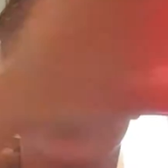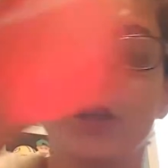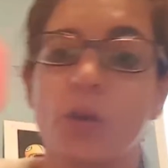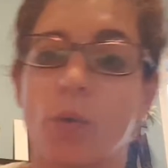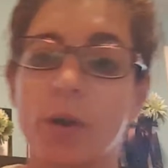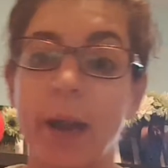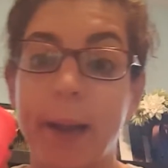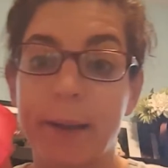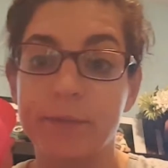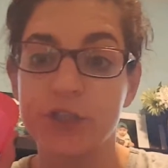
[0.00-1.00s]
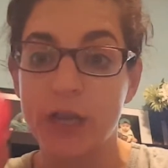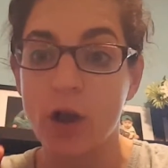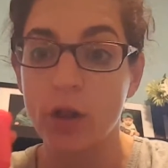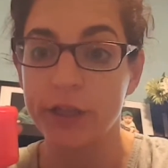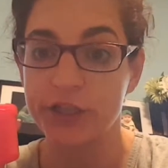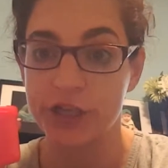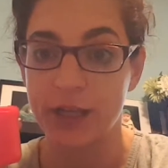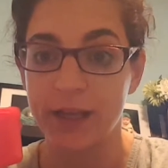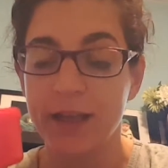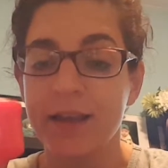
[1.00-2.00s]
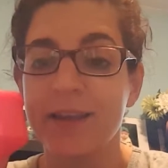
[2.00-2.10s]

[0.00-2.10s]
your Shakeology